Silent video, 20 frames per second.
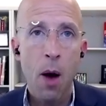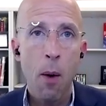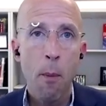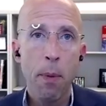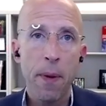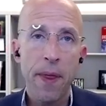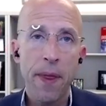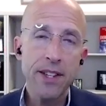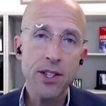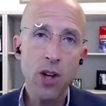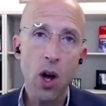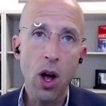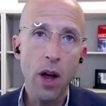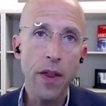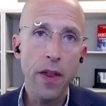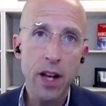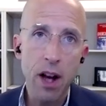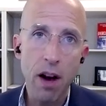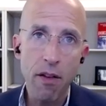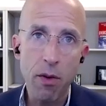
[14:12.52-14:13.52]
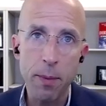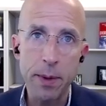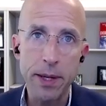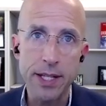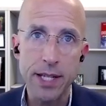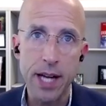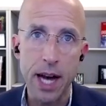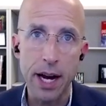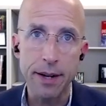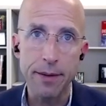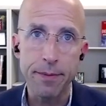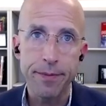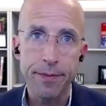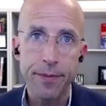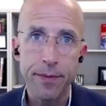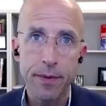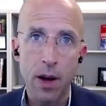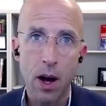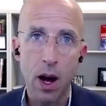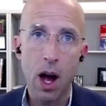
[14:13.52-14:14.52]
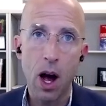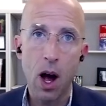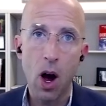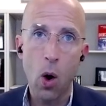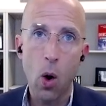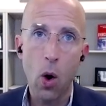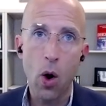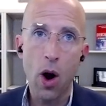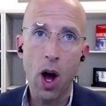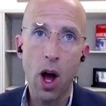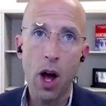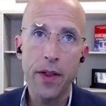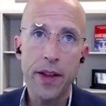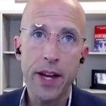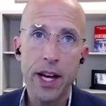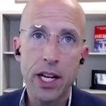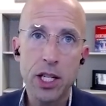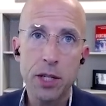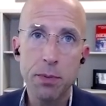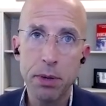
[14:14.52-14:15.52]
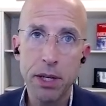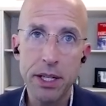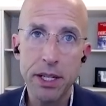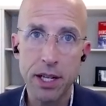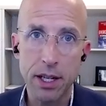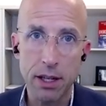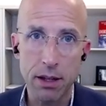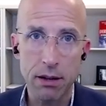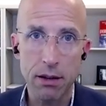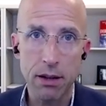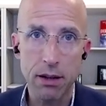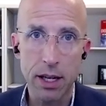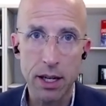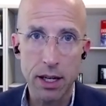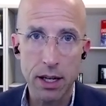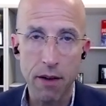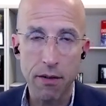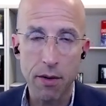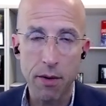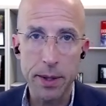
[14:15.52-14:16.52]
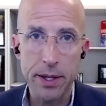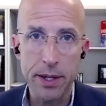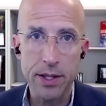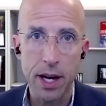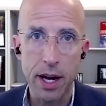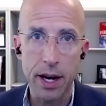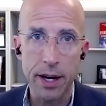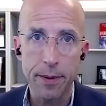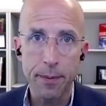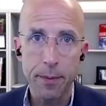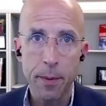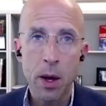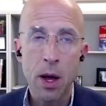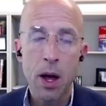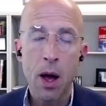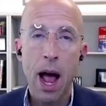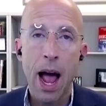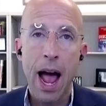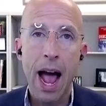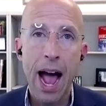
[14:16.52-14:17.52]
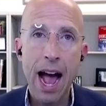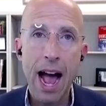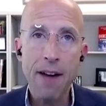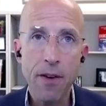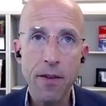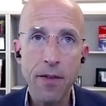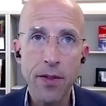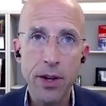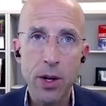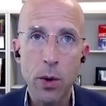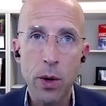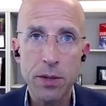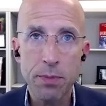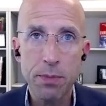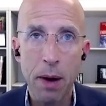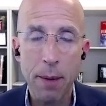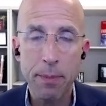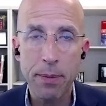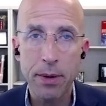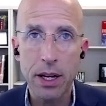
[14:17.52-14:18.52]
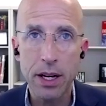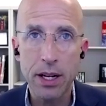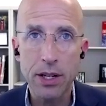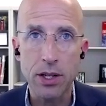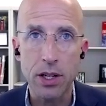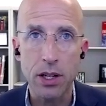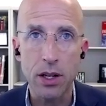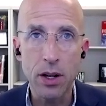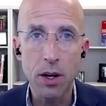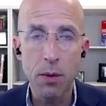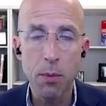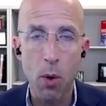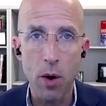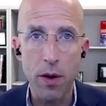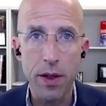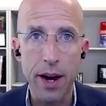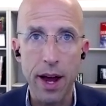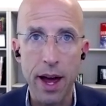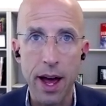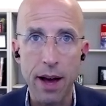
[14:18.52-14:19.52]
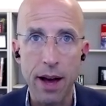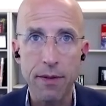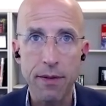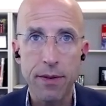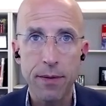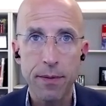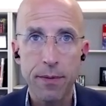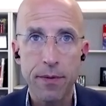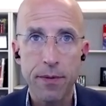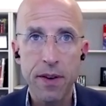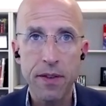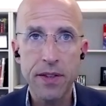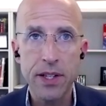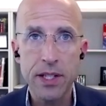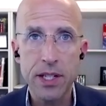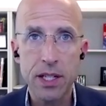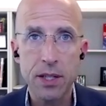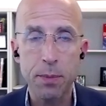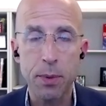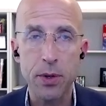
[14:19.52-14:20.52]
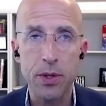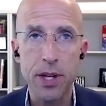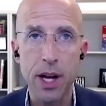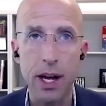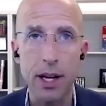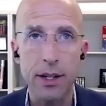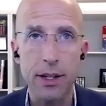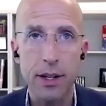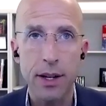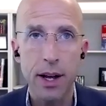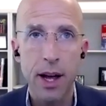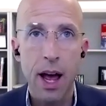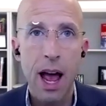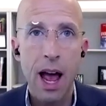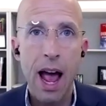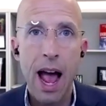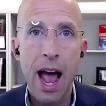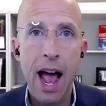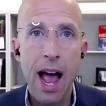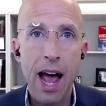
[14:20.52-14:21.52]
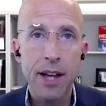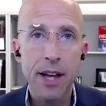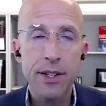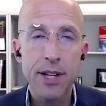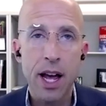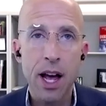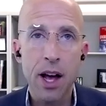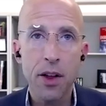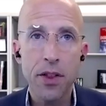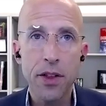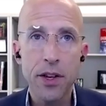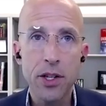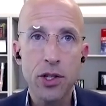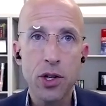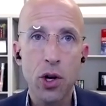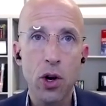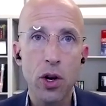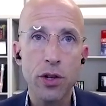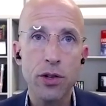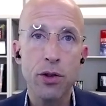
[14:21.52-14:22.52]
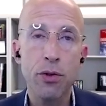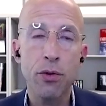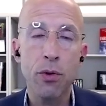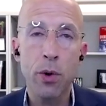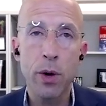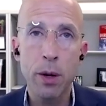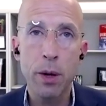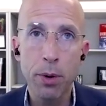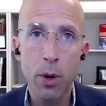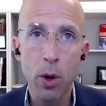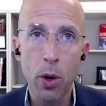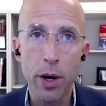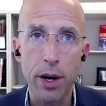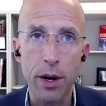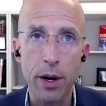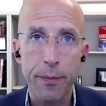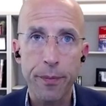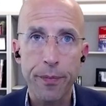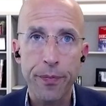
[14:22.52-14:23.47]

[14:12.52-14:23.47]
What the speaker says: But that's all on the government side. Or on the explicitly government side. Half of the U.S. population, a little more than half, 56%, has health insurance through an employer.